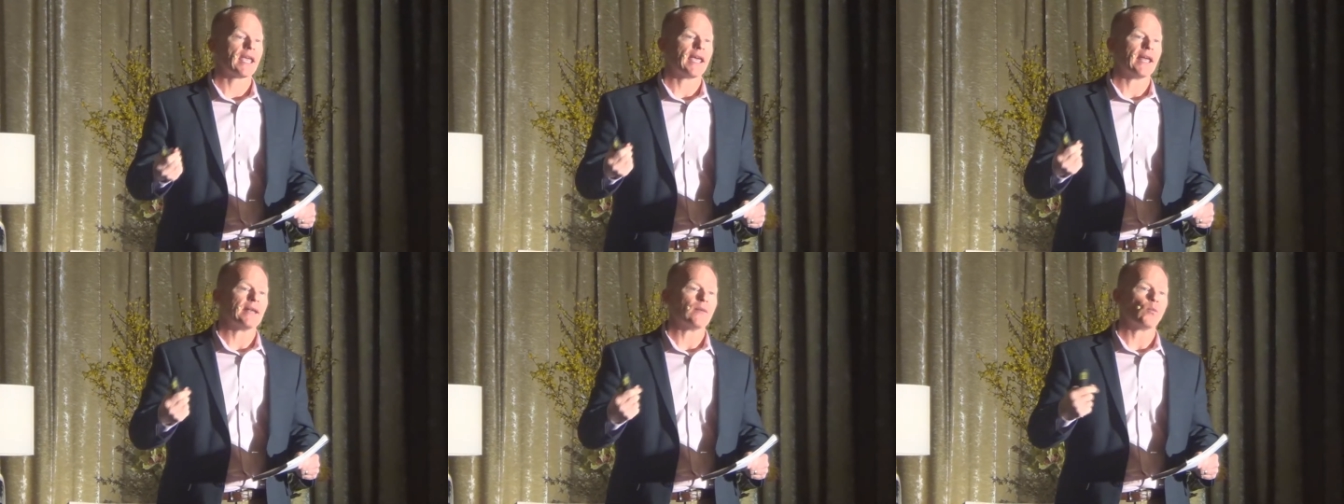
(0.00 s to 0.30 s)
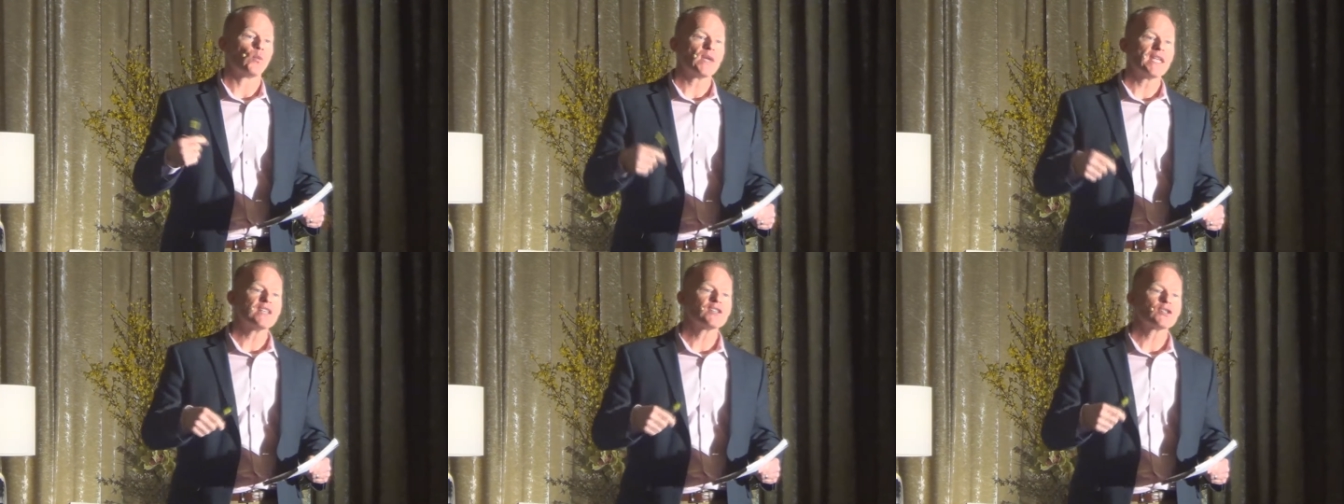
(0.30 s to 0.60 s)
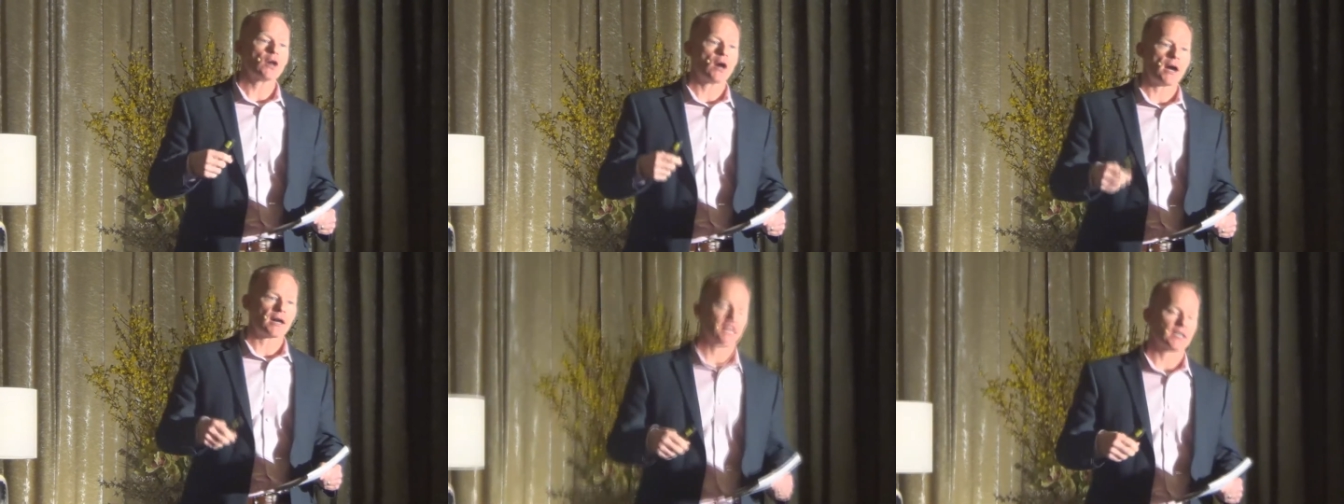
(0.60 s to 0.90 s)
and we
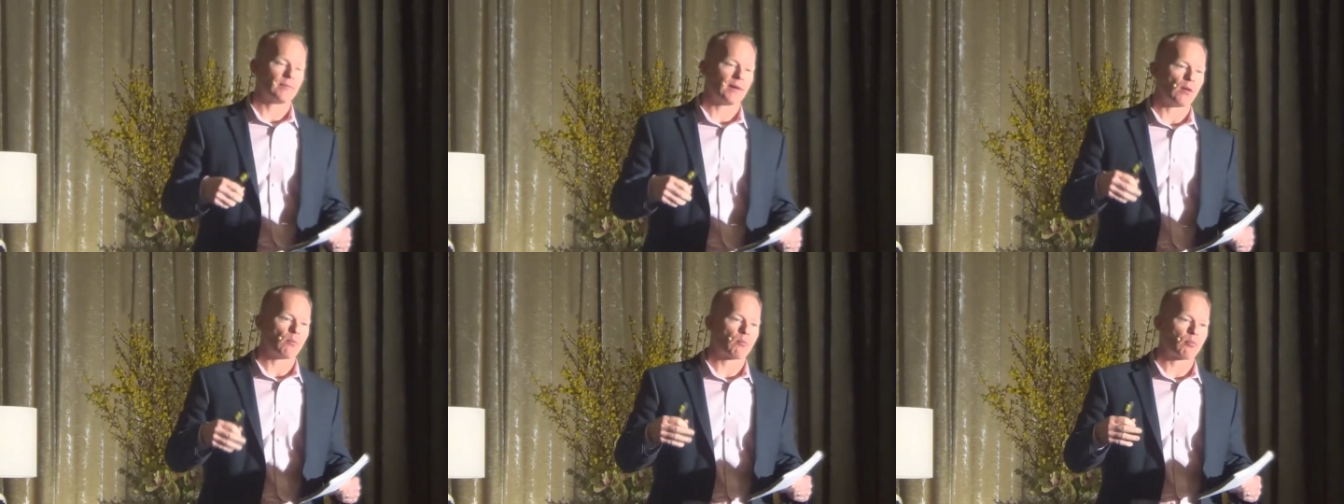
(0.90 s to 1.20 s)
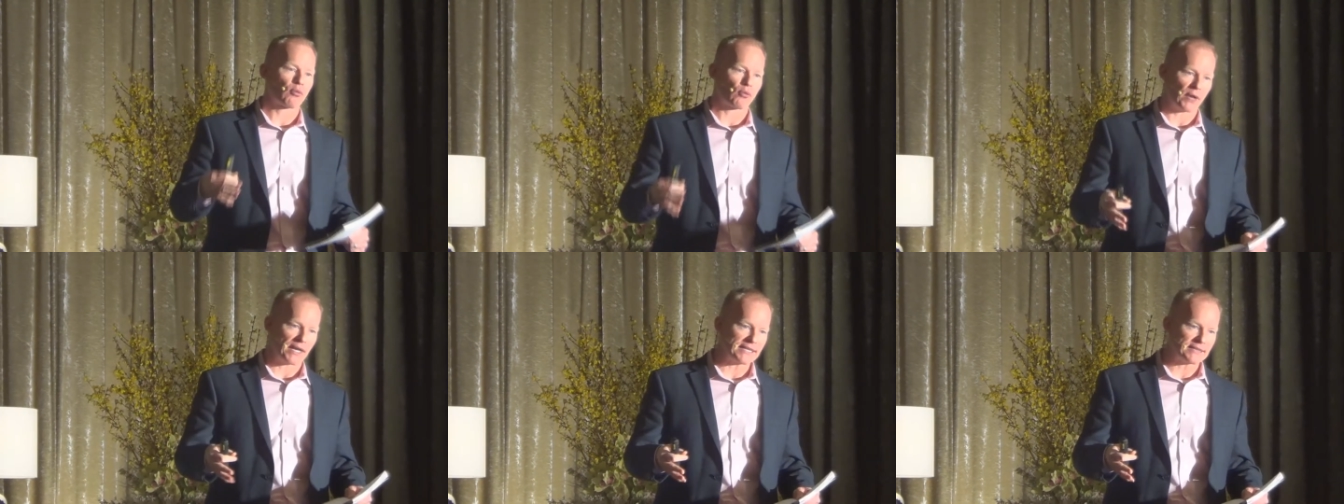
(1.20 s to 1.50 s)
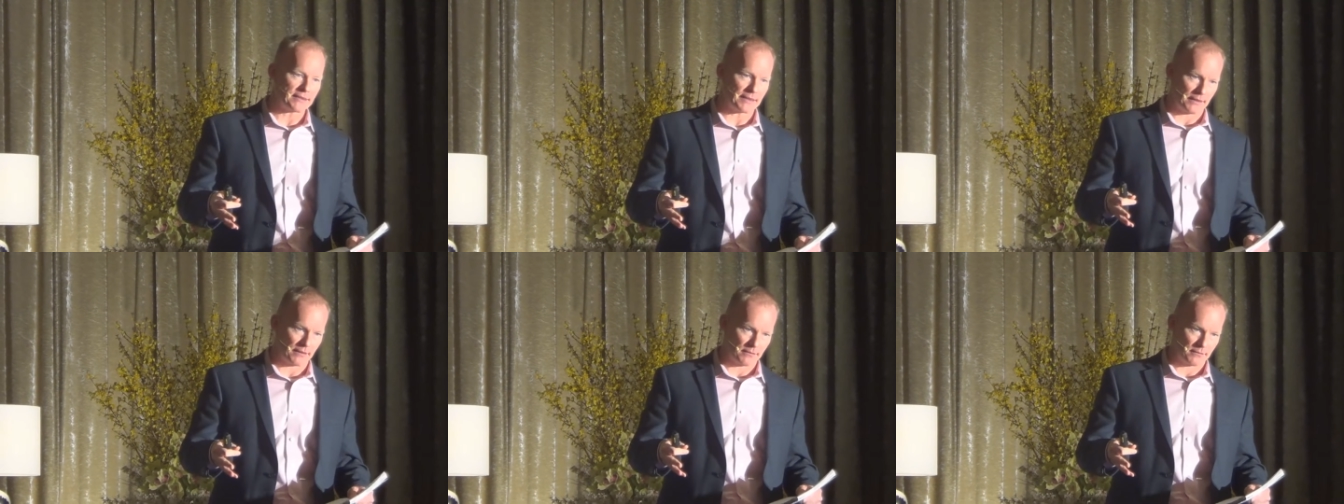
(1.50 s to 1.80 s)
talked about
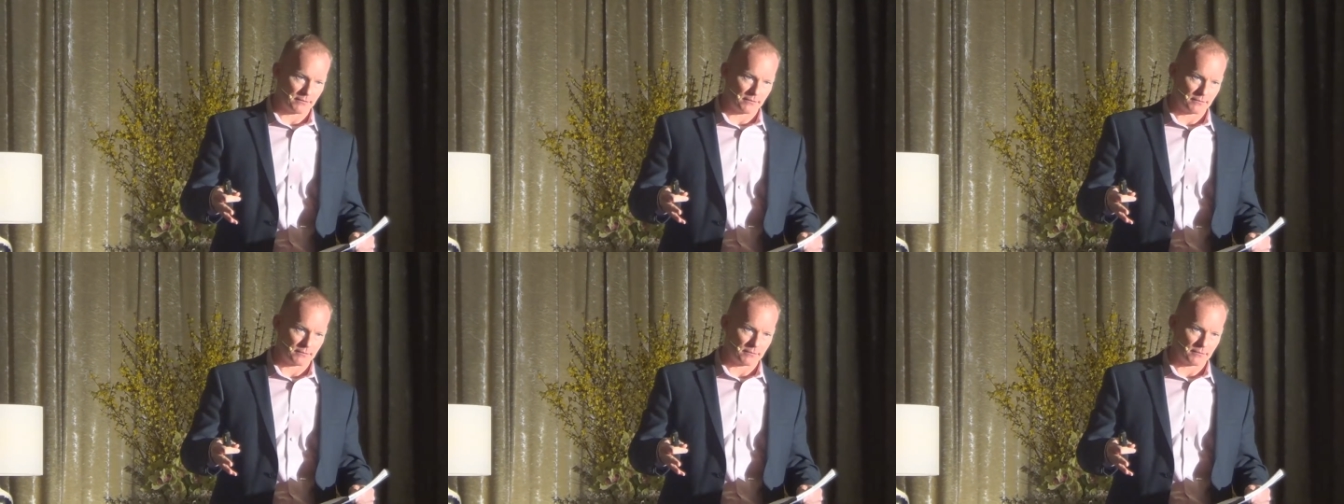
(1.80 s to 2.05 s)
pricing.